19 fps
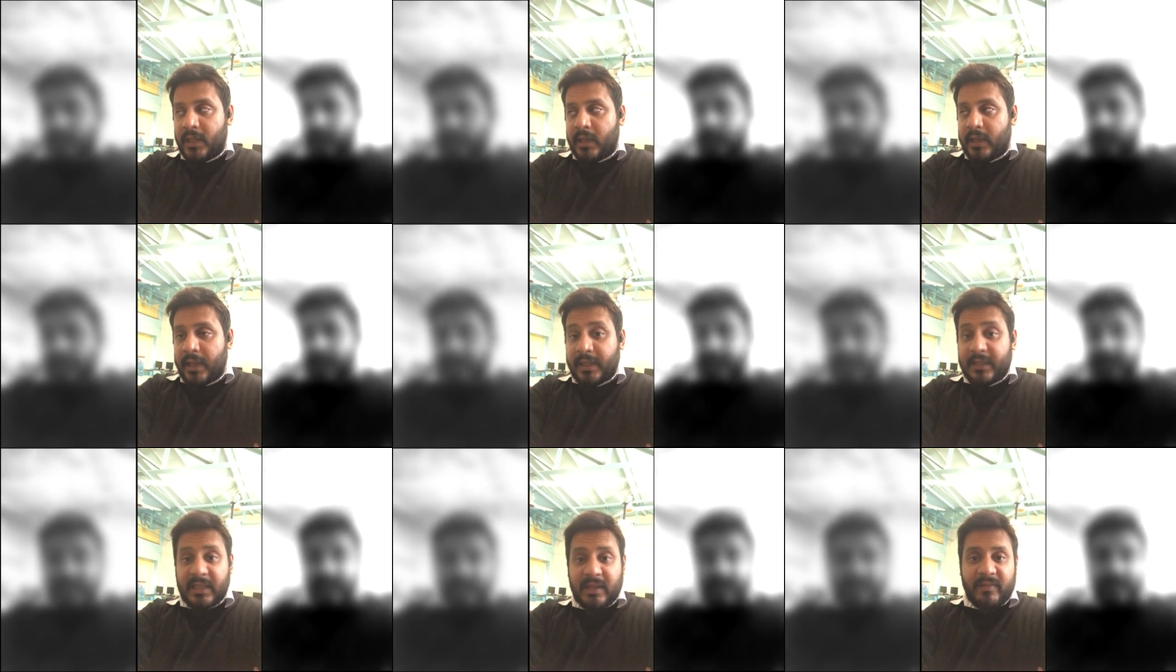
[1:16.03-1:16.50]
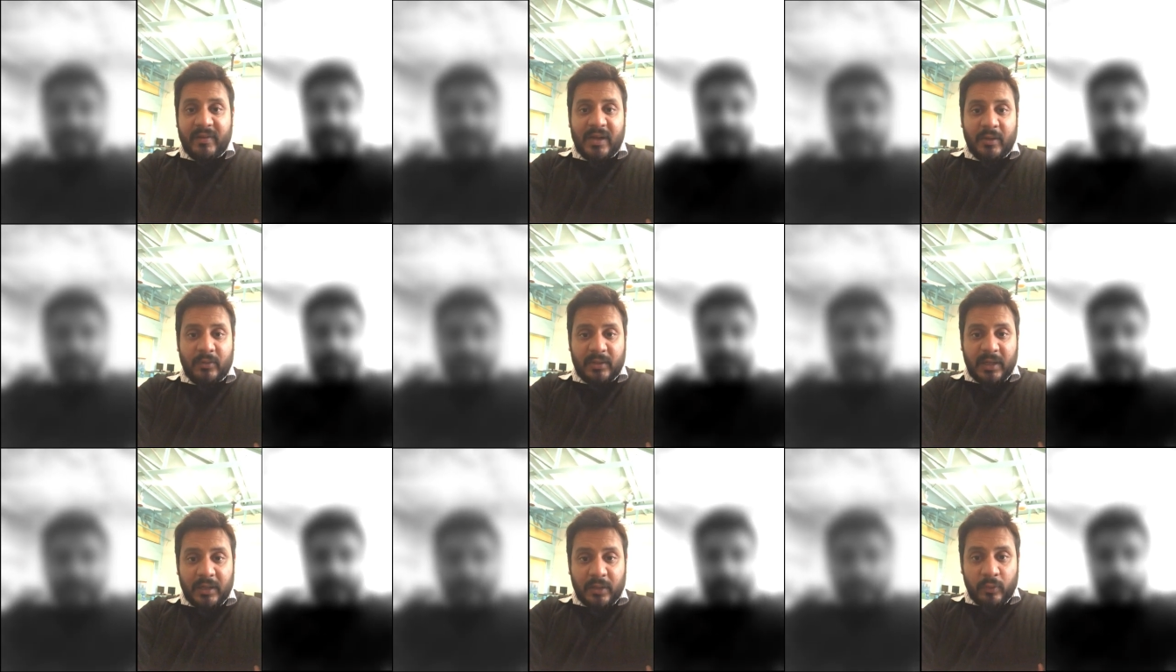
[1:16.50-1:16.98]
and giving out
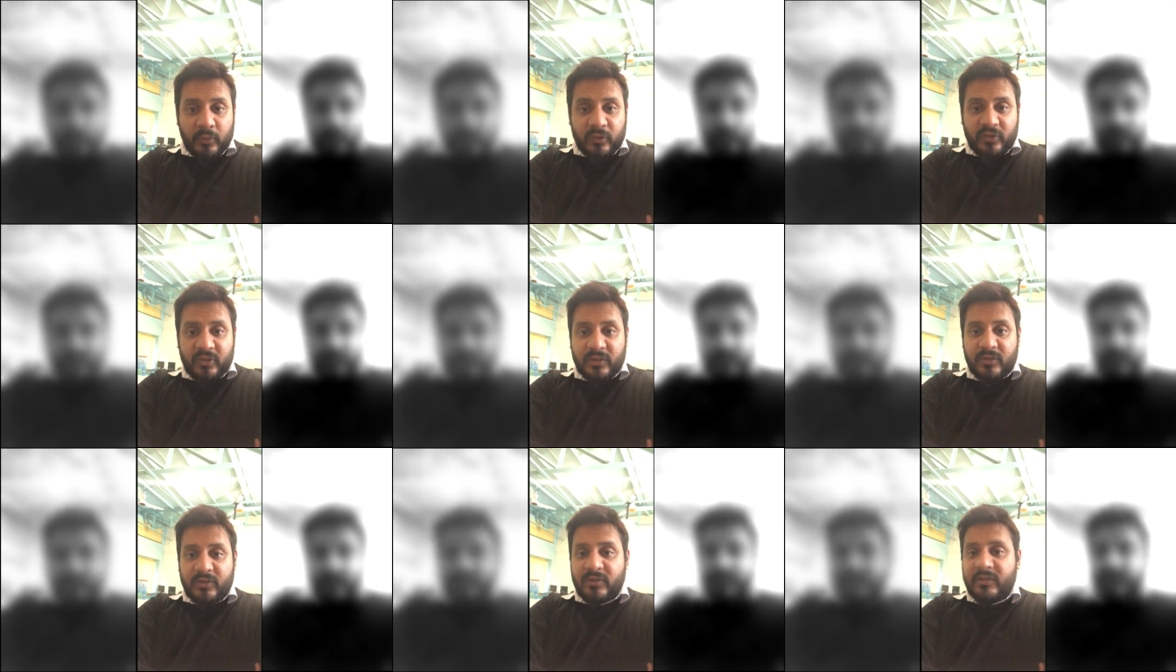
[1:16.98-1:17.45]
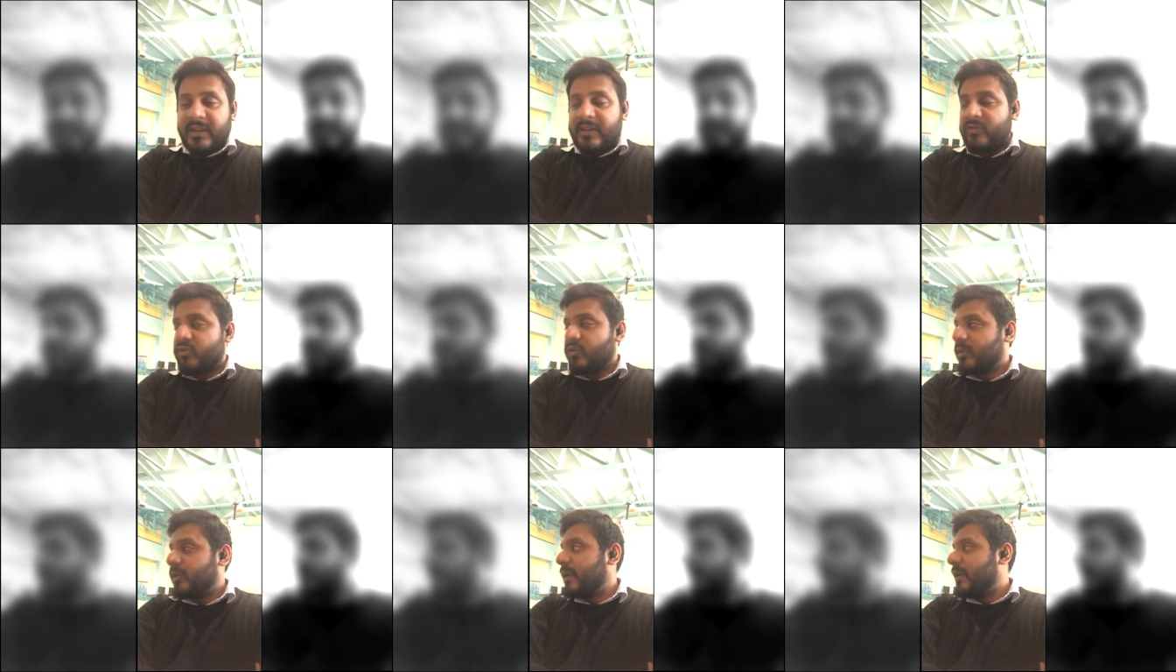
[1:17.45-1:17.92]
conclusions, they
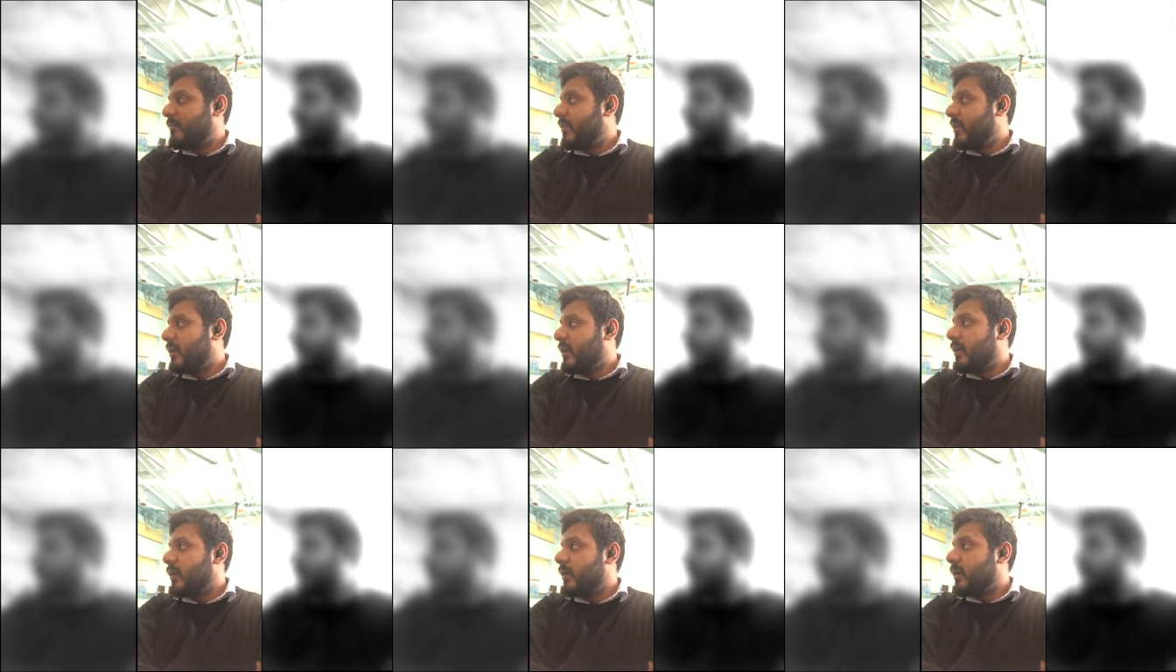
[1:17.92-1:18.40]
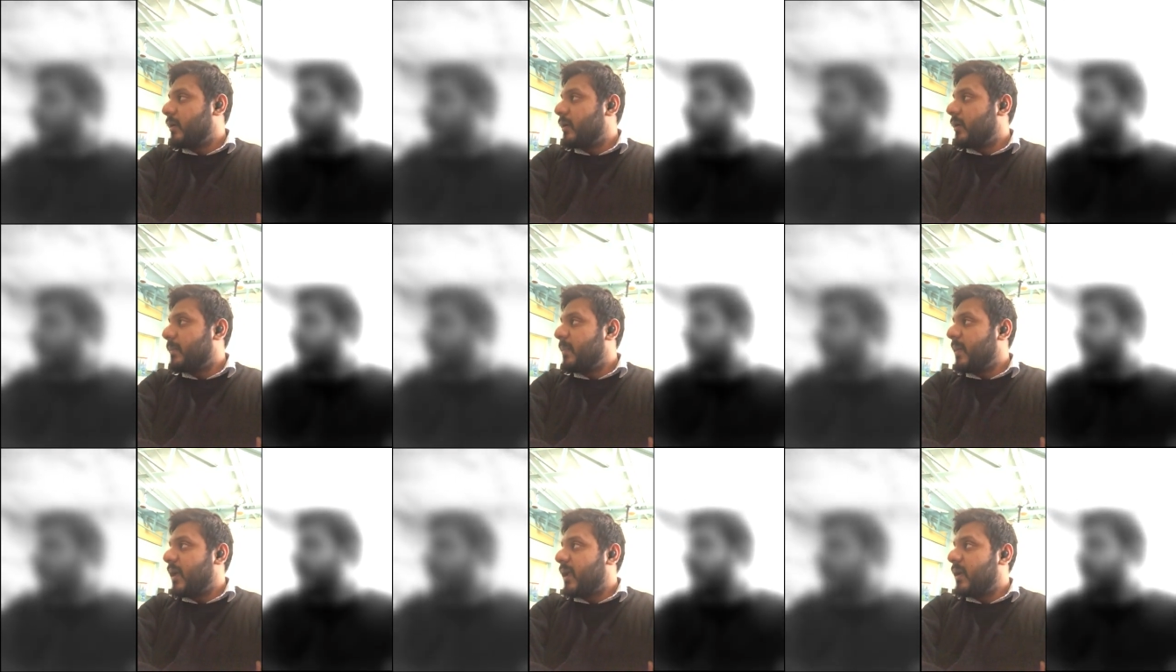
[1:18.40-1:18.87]
should never
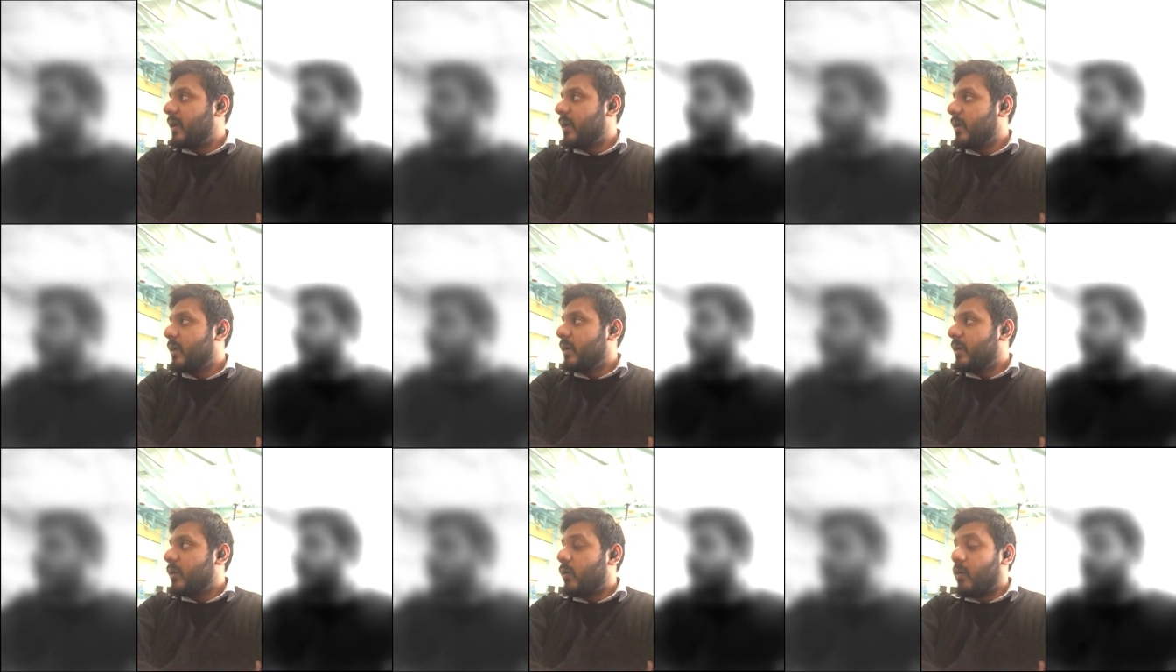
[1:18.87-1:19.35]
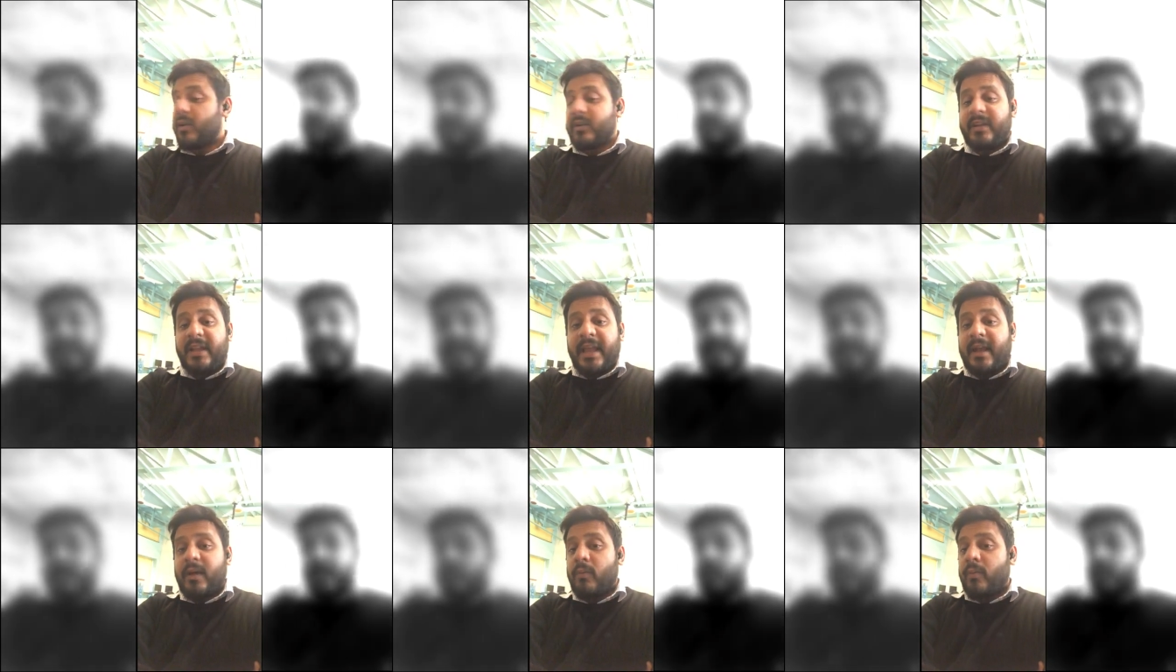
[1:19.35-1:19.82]
make or
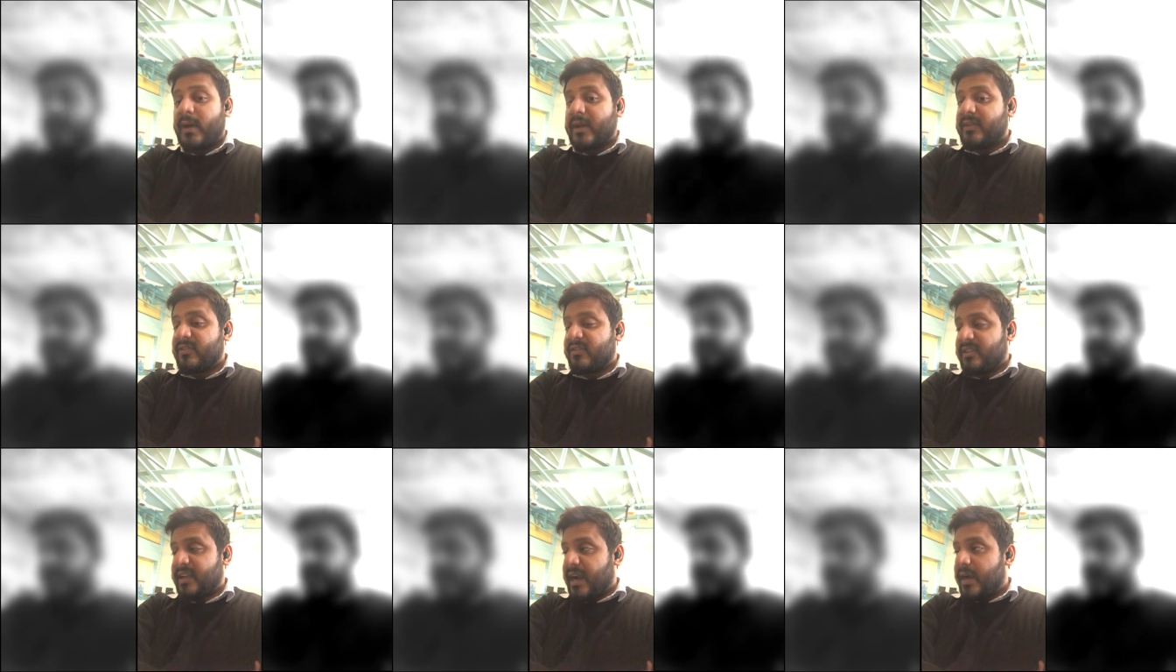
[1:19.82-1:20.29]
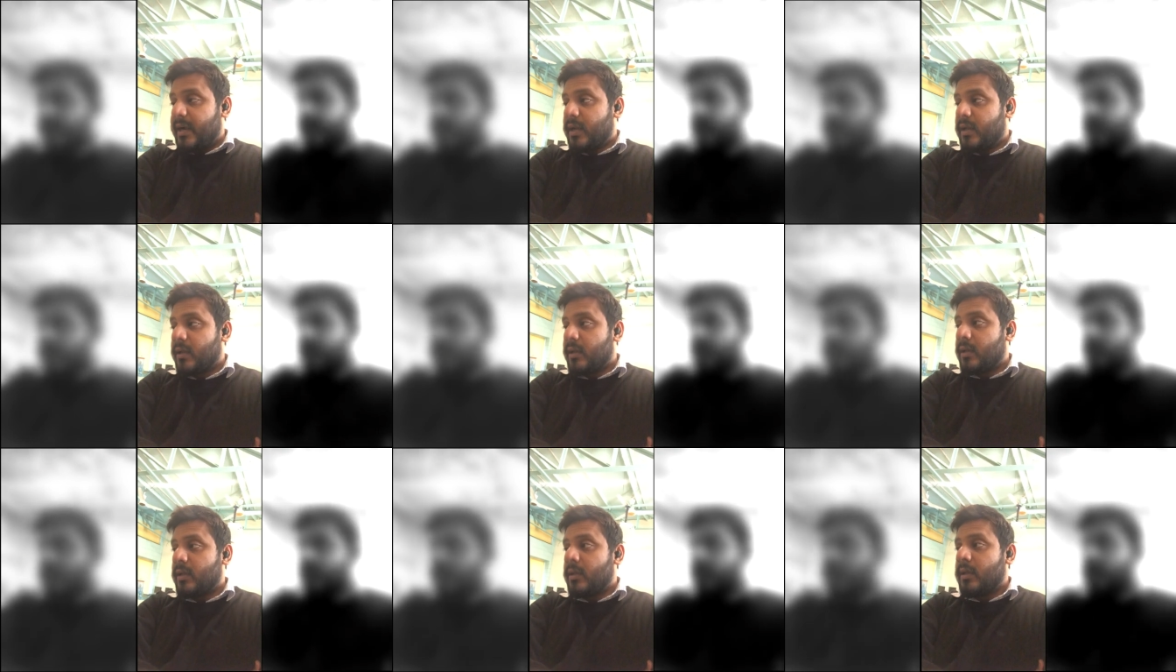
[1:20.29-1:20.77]
take one stand
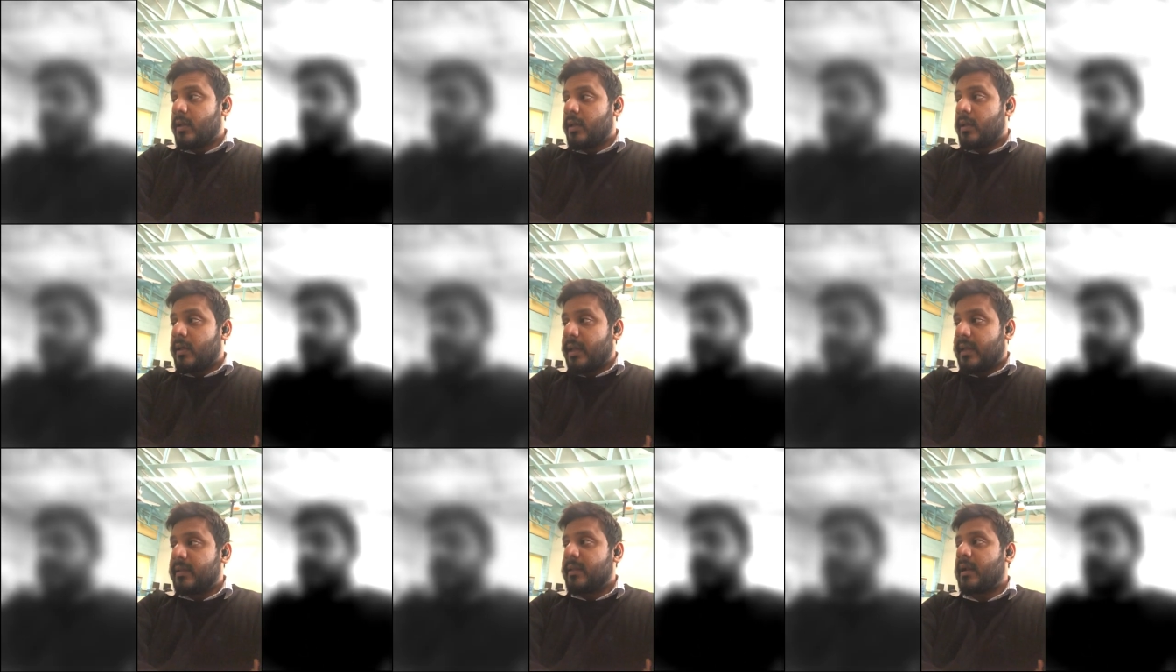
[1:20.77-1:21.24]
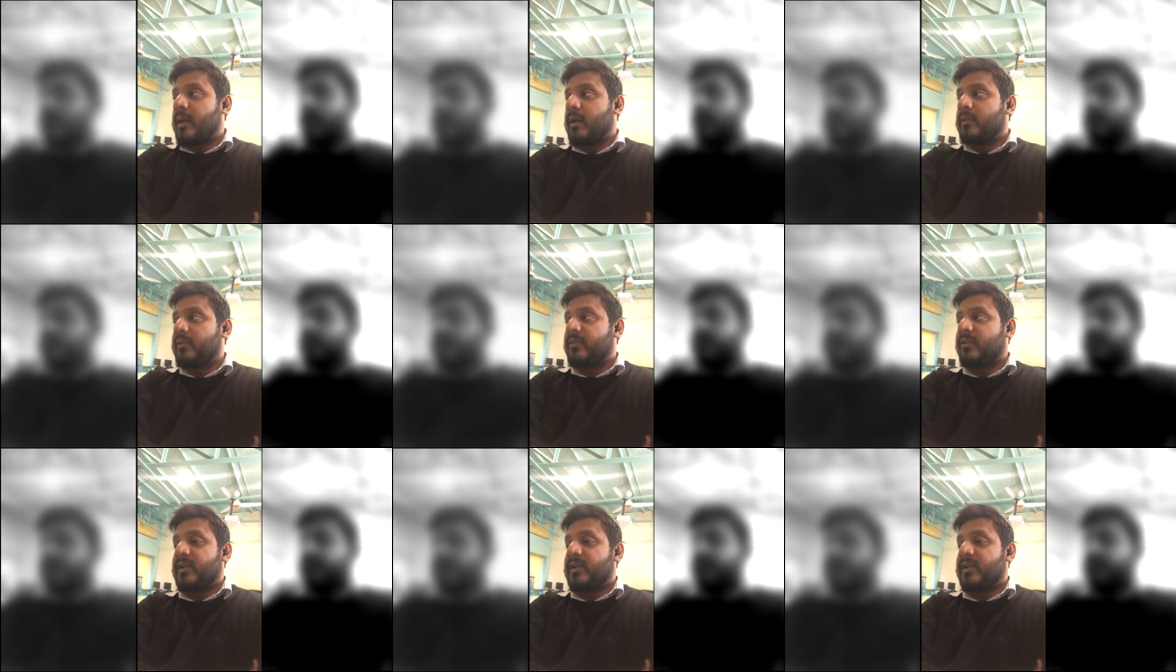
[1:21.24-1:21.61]
in their answer.